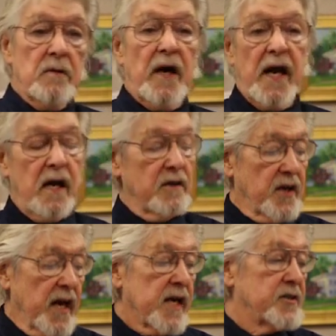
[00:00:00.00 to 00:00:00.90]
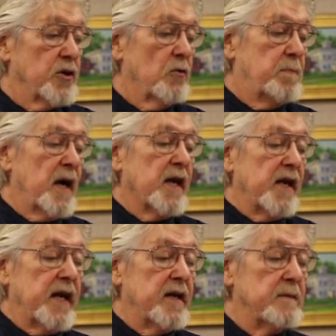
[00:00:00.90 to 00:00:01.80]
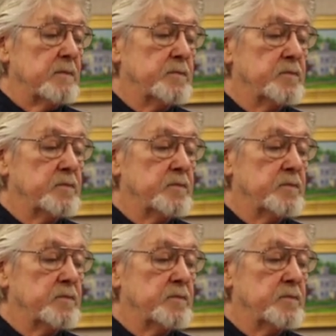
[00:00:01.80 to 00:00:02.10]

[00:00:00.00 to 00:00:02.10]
But hell yeah, it's your buggy, ain't it?